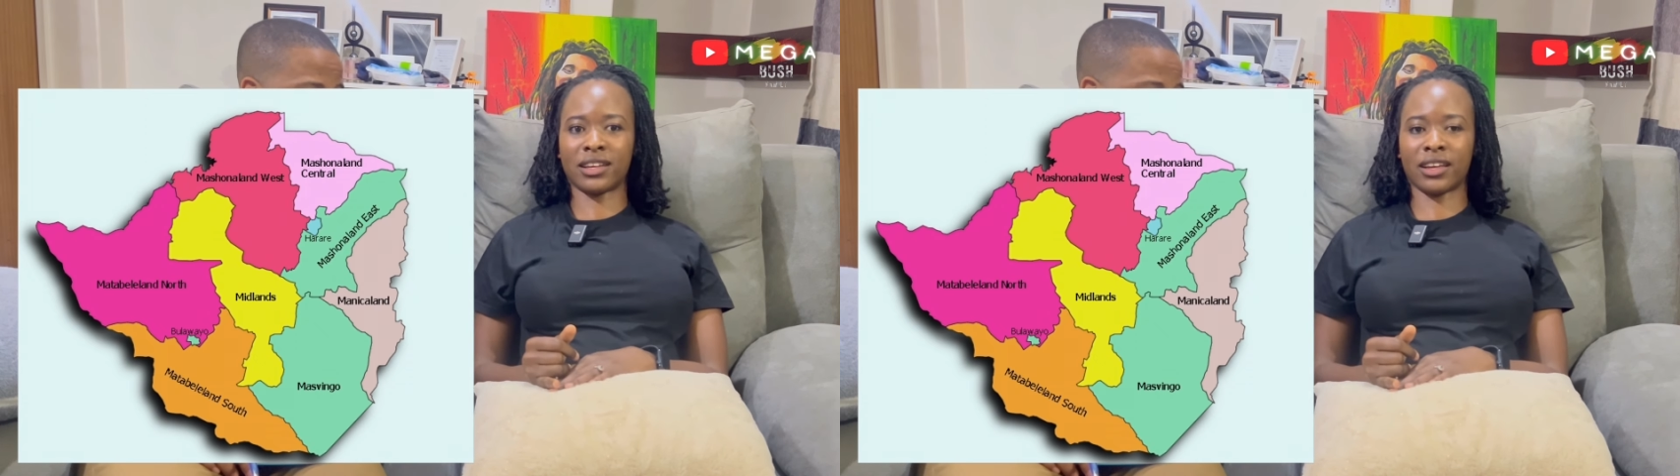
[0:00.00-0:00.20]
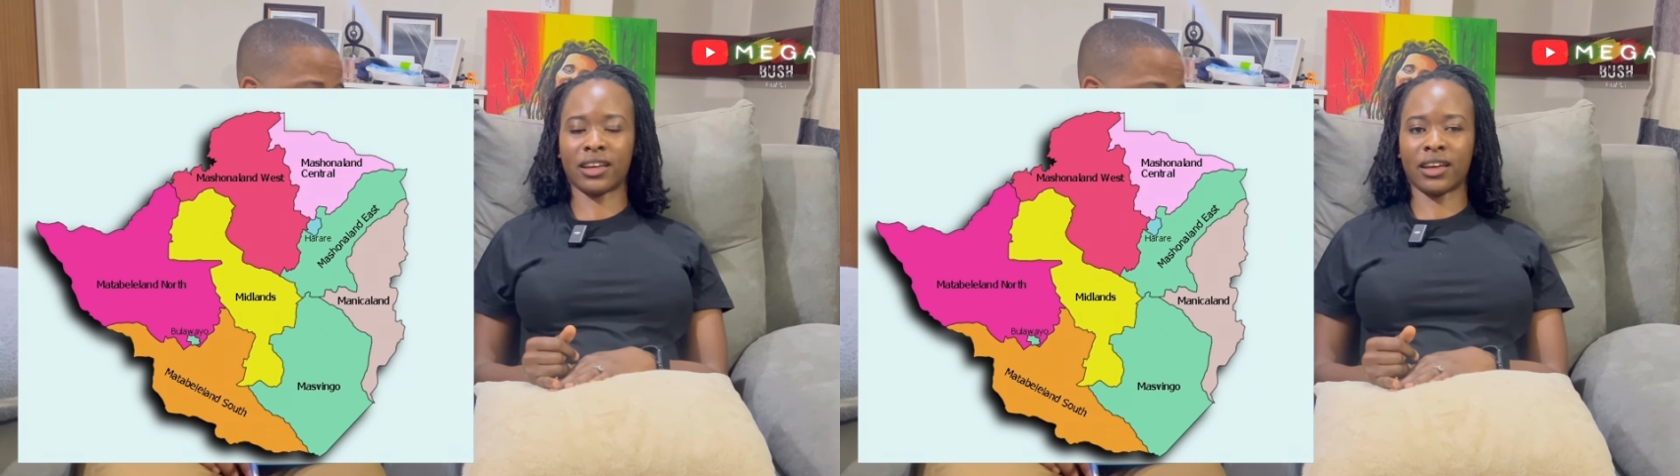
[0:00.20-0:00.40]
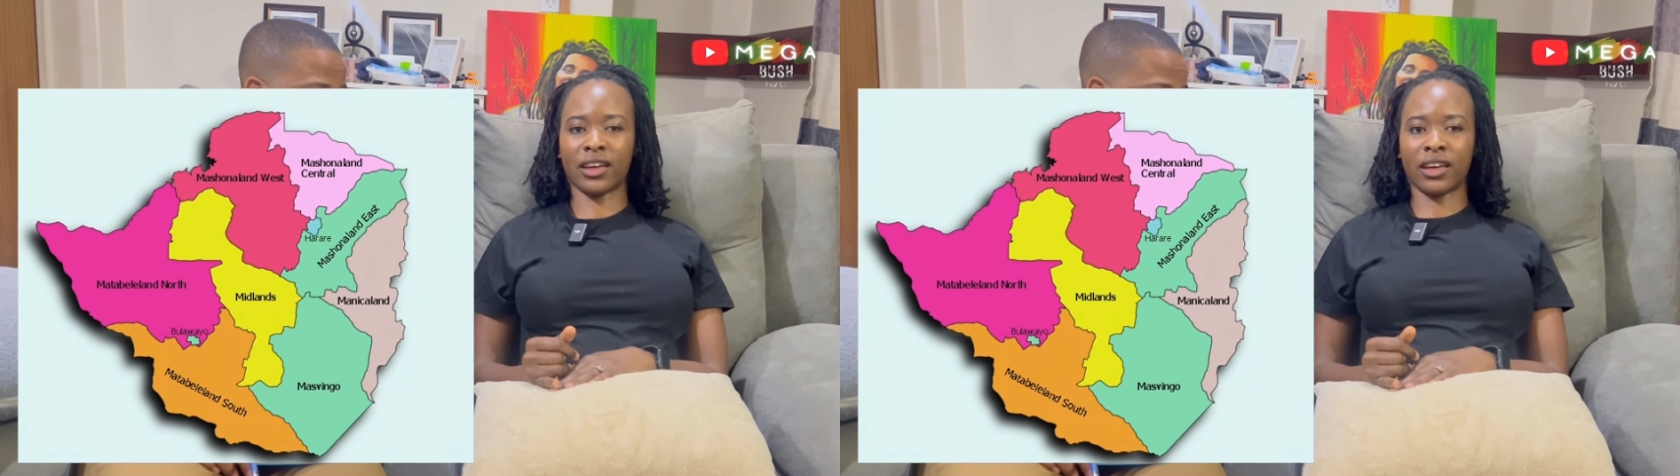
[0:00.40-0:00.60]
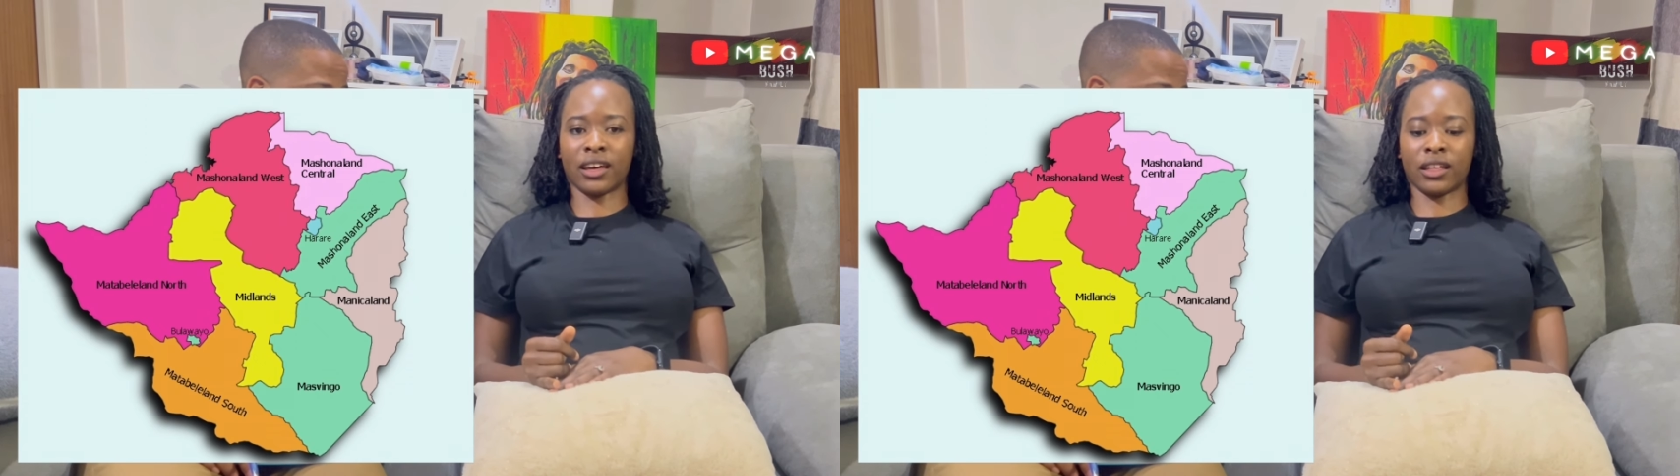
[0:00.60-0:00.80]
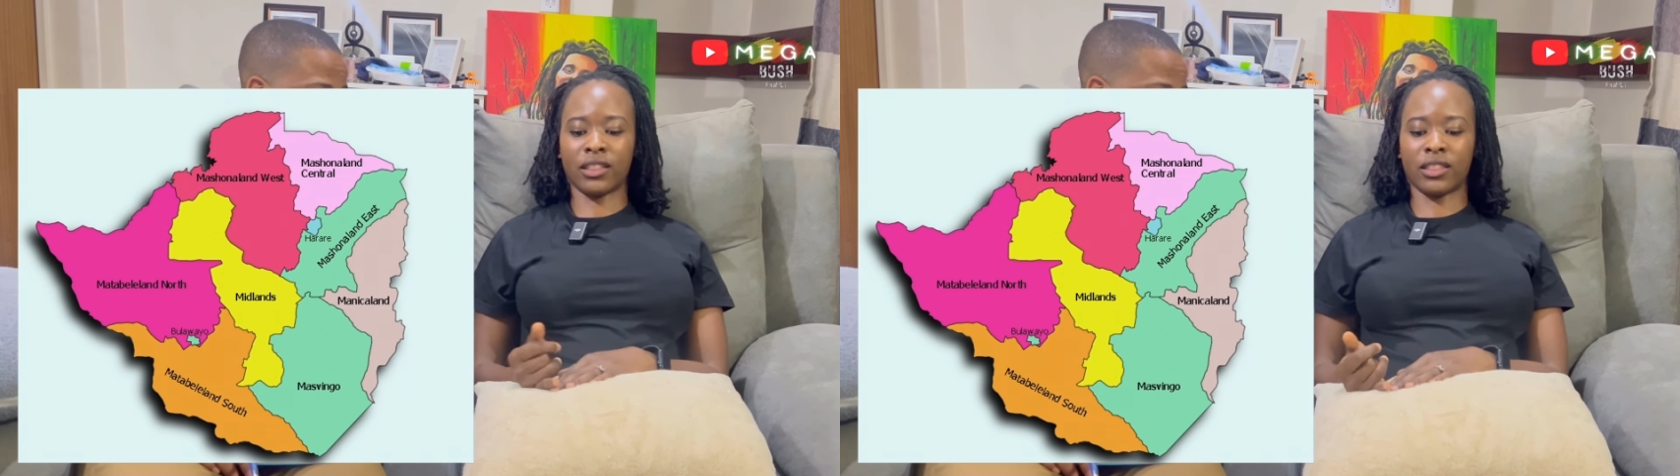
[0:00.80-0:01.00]
Yes.
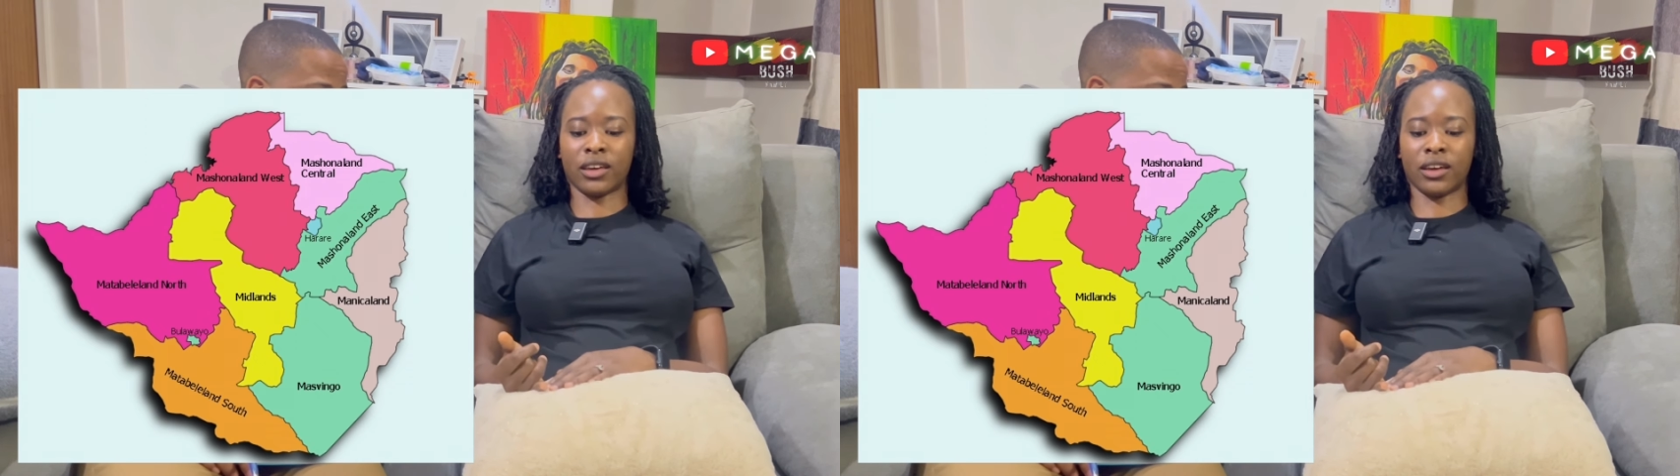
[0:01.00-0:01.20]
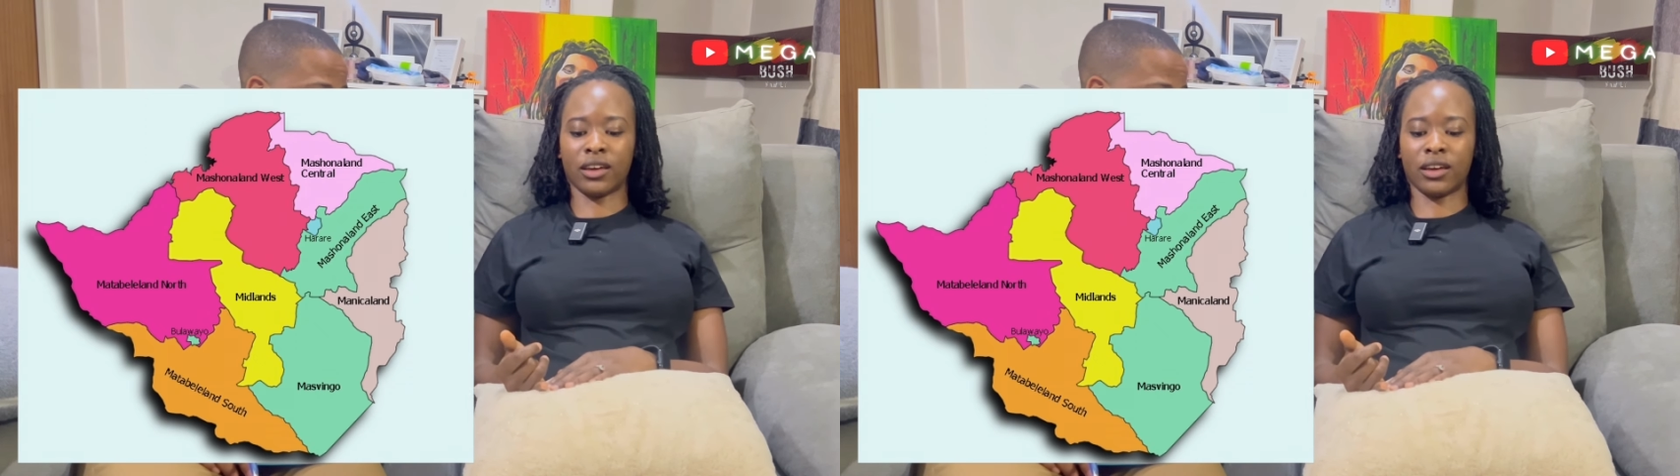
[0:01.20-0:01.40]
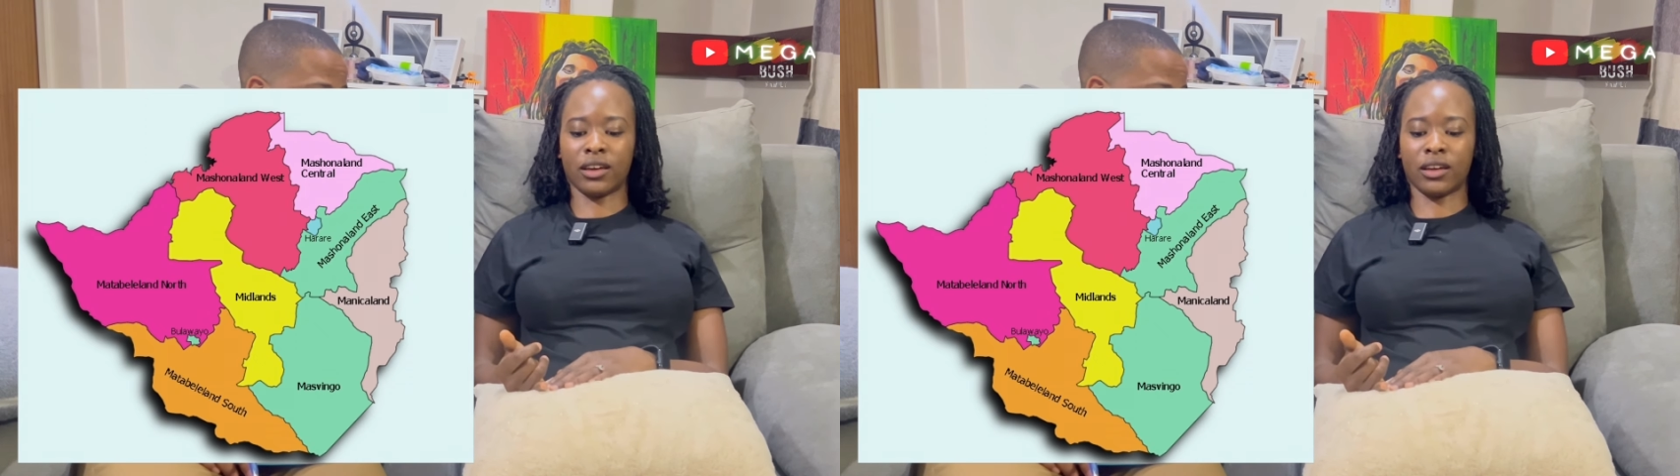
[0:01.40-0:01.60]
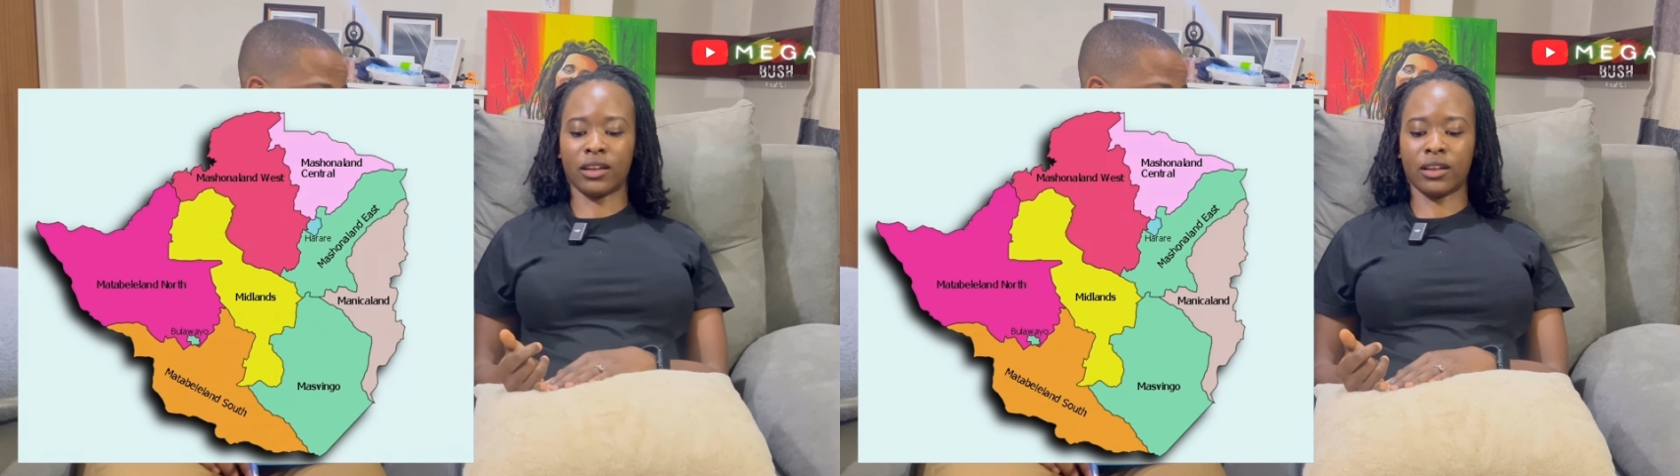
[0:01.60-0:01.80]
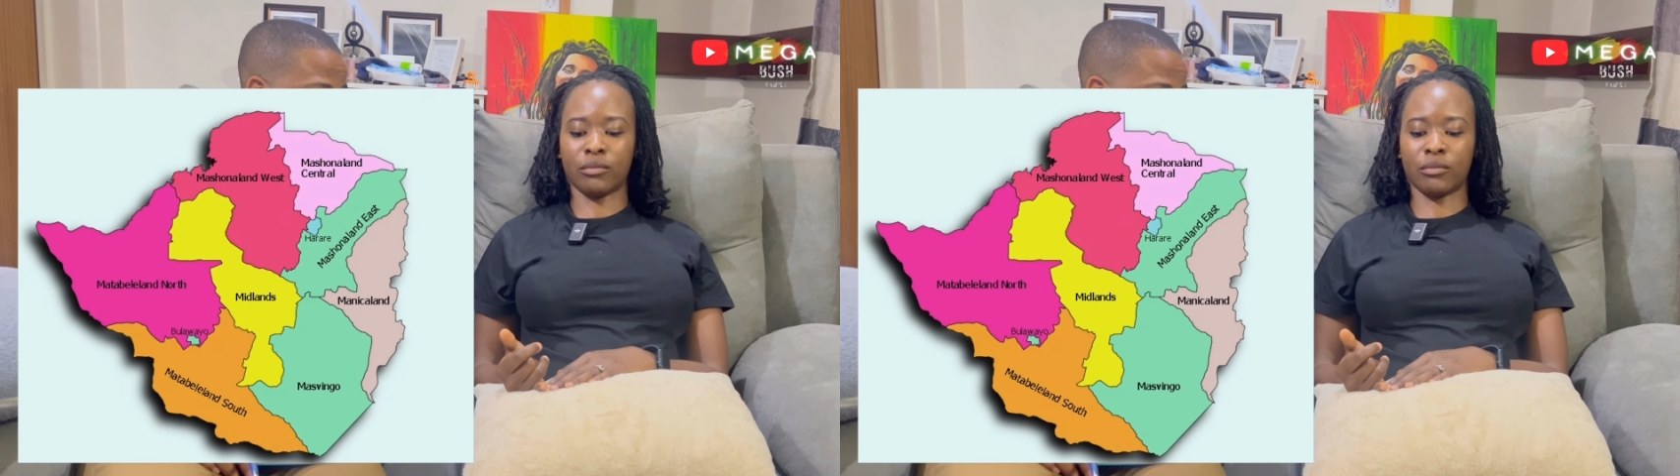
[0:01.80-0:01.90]
Then